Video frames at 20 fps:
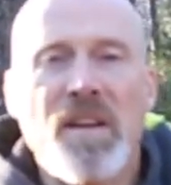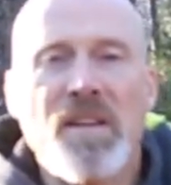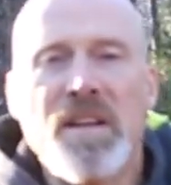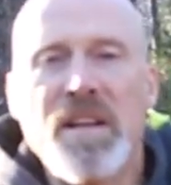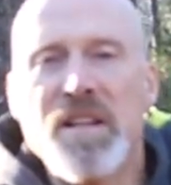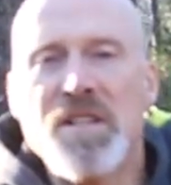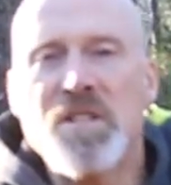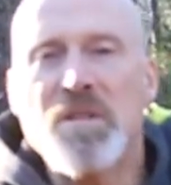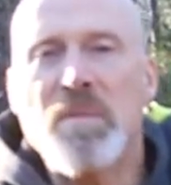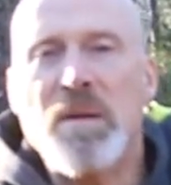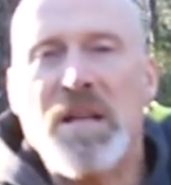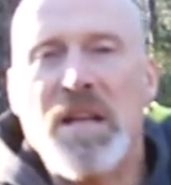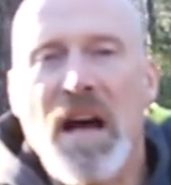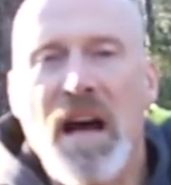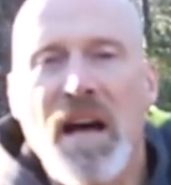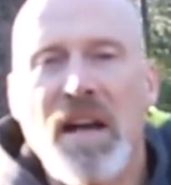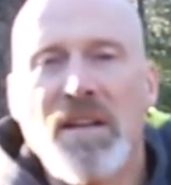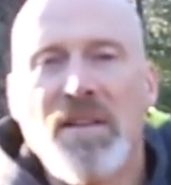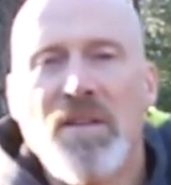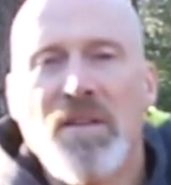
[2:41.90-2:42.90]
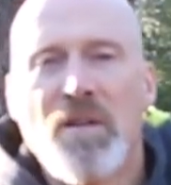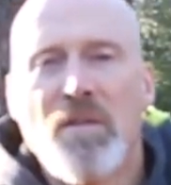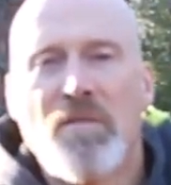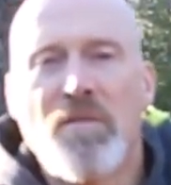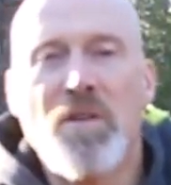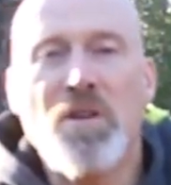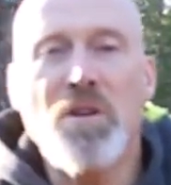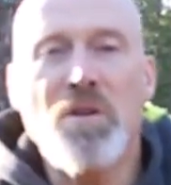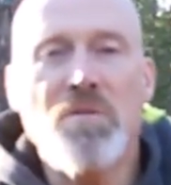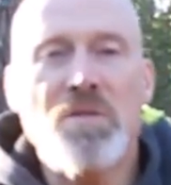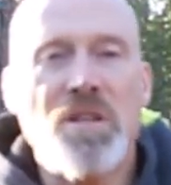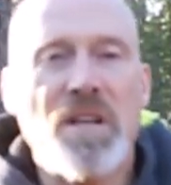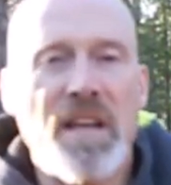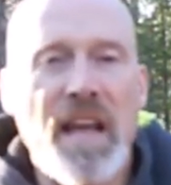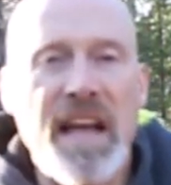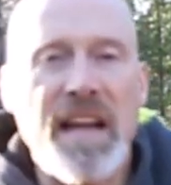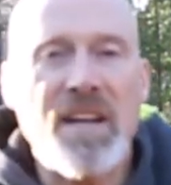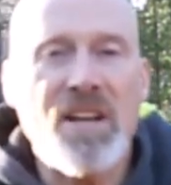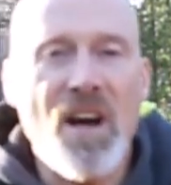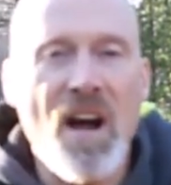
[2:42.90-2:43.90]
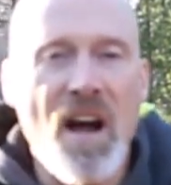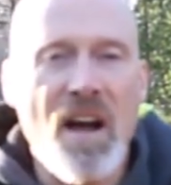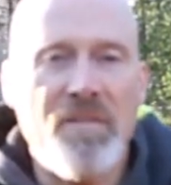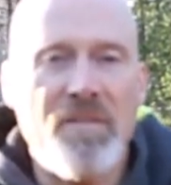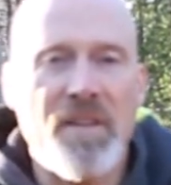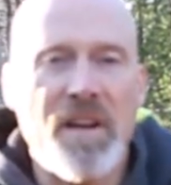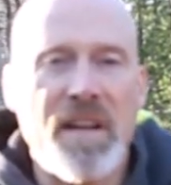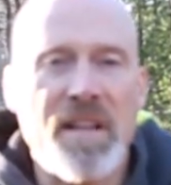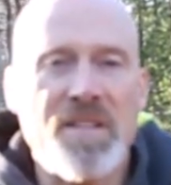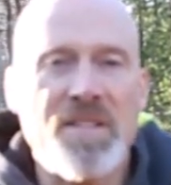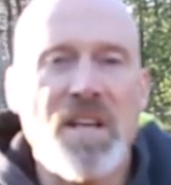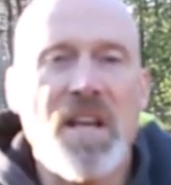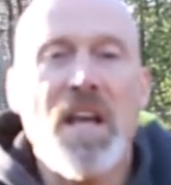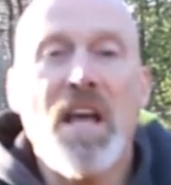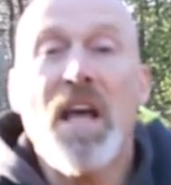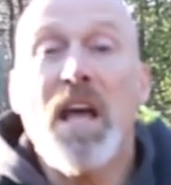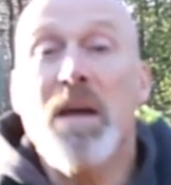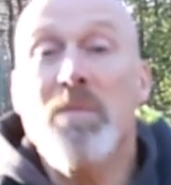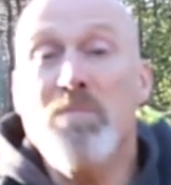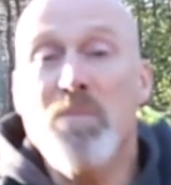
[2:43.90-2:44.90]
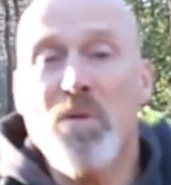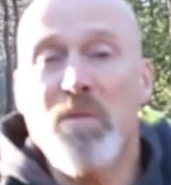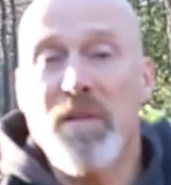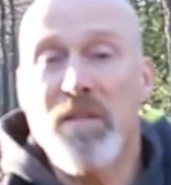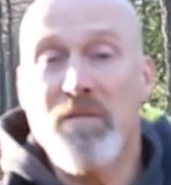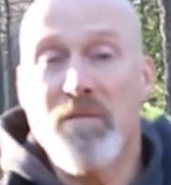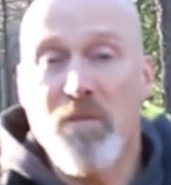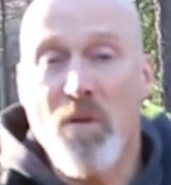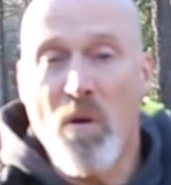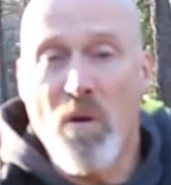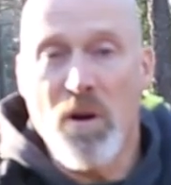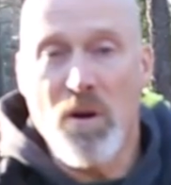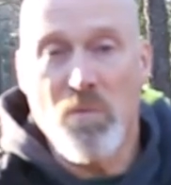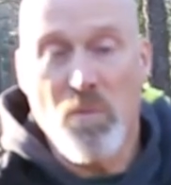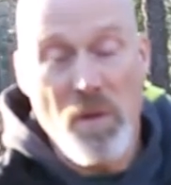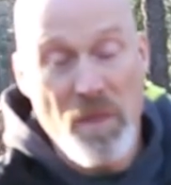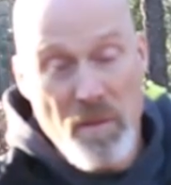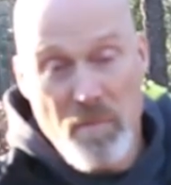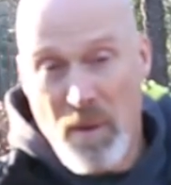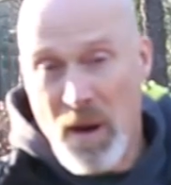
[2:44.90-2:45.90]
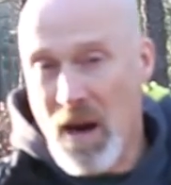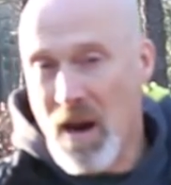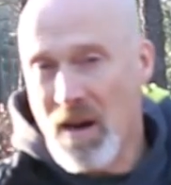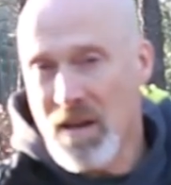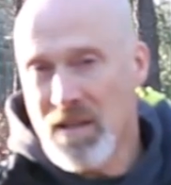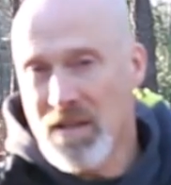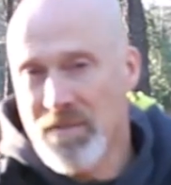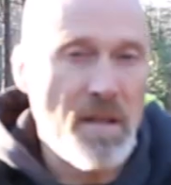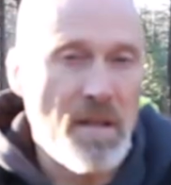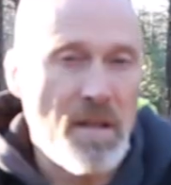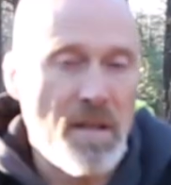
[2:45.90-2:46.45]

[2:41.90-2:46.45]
needs to be done for you to gain confidence in moving forward with the park.